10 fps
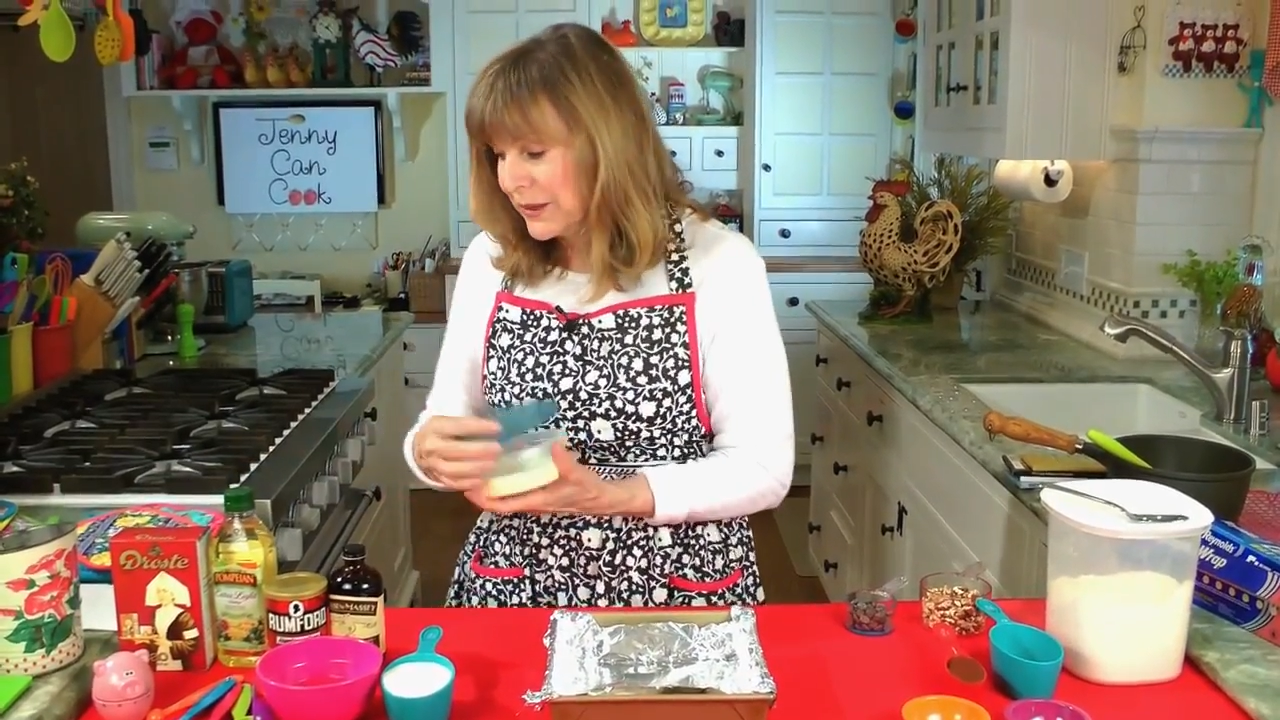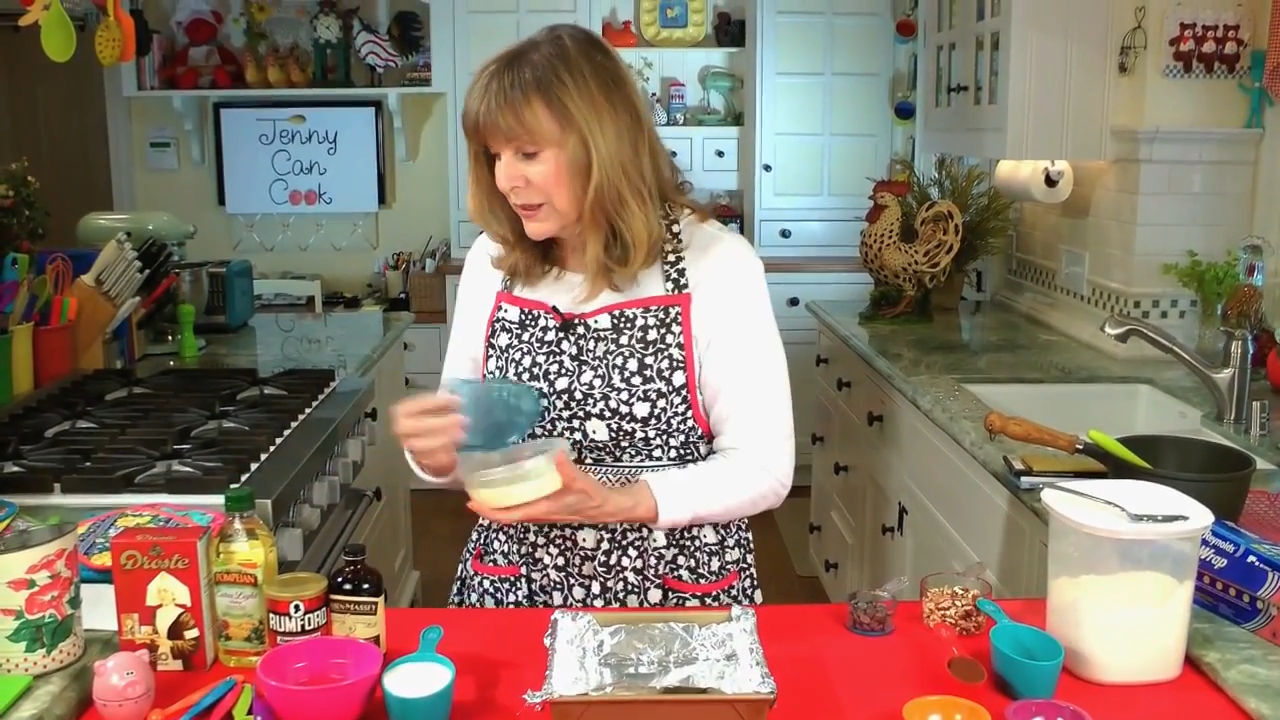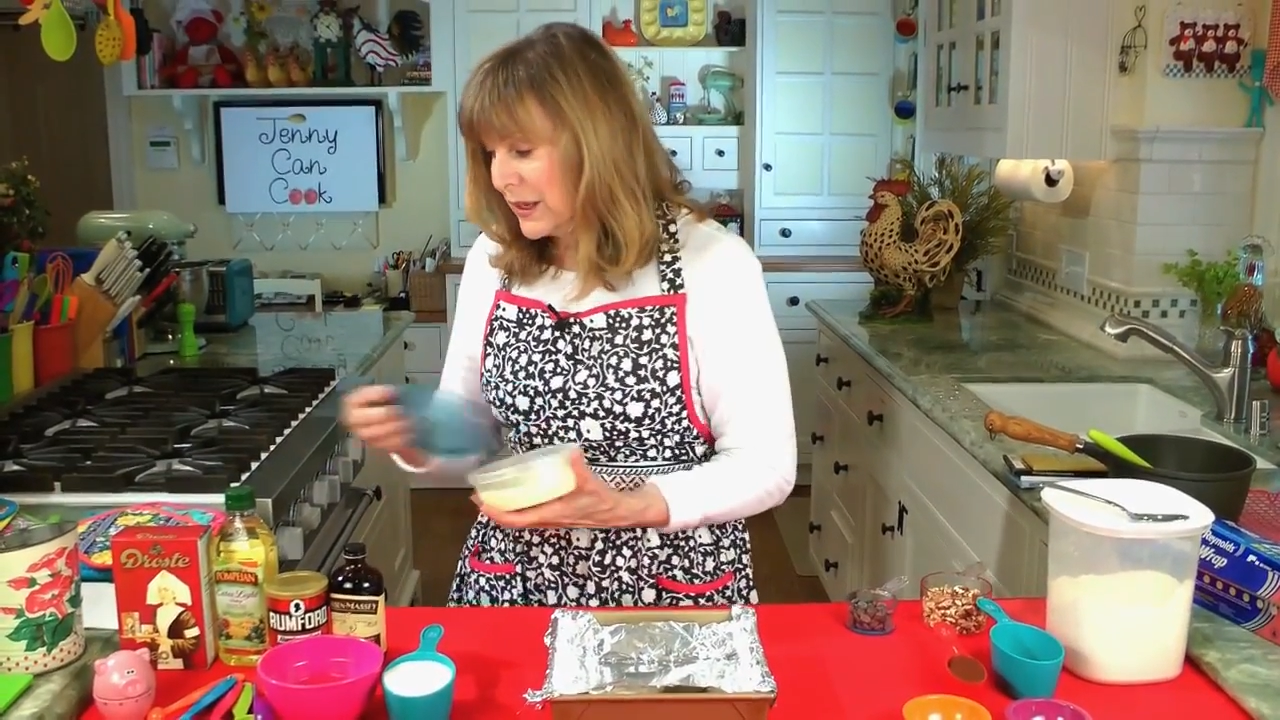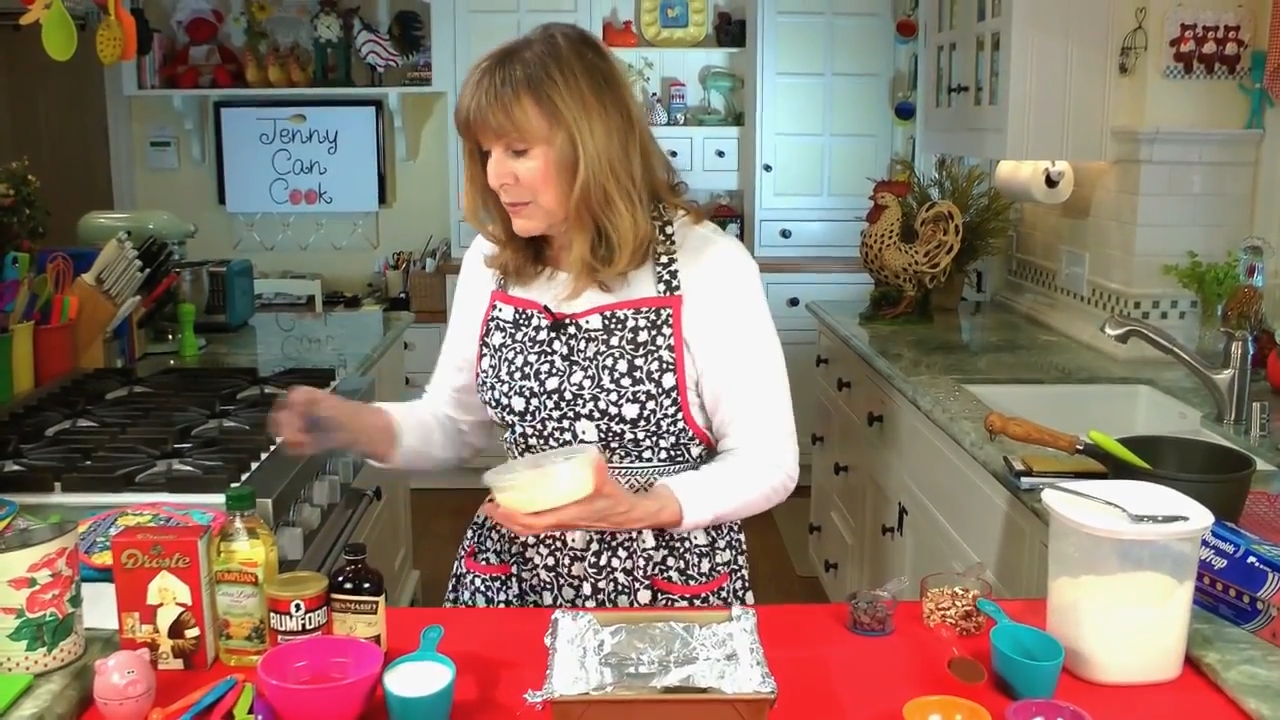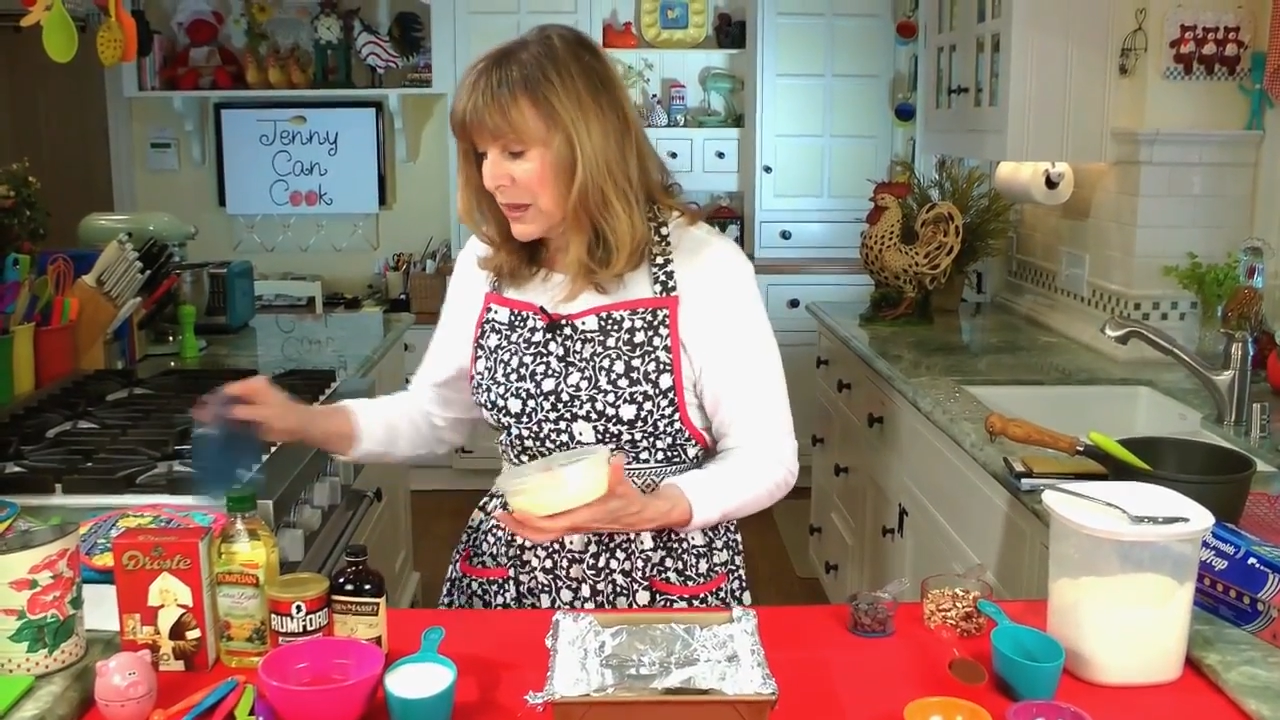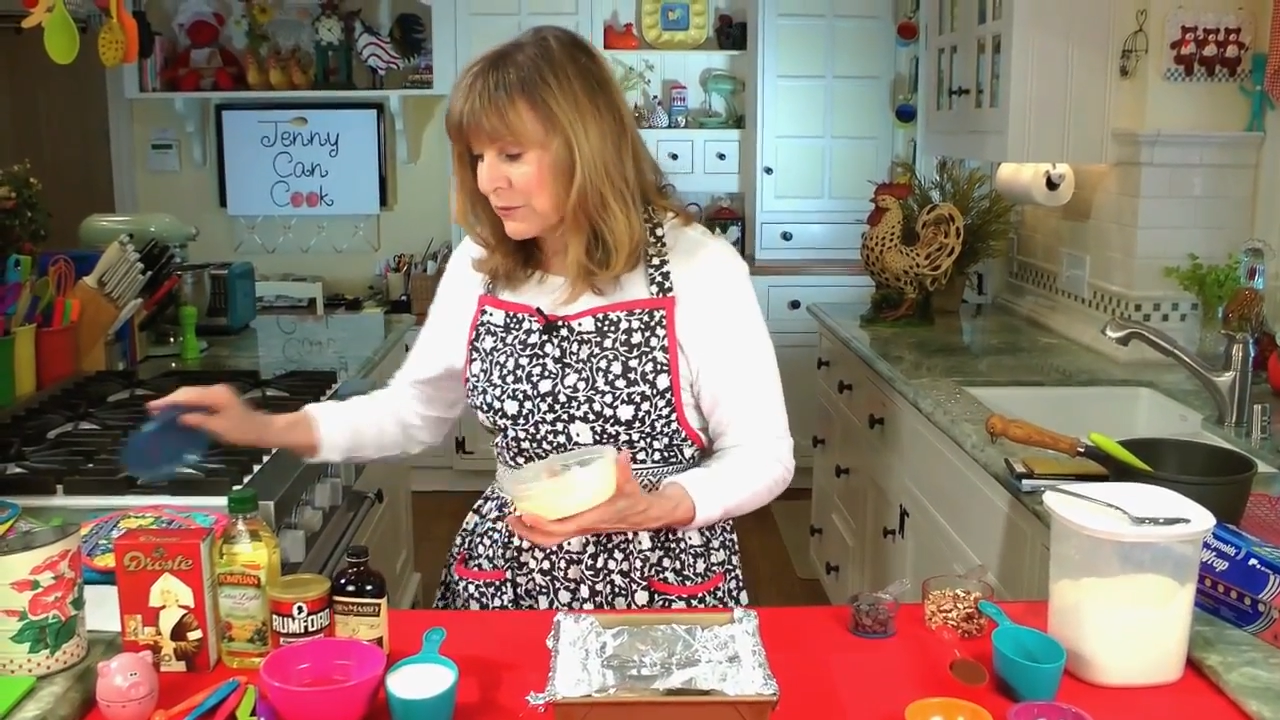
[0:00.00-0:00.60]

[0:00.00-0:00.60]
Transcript: in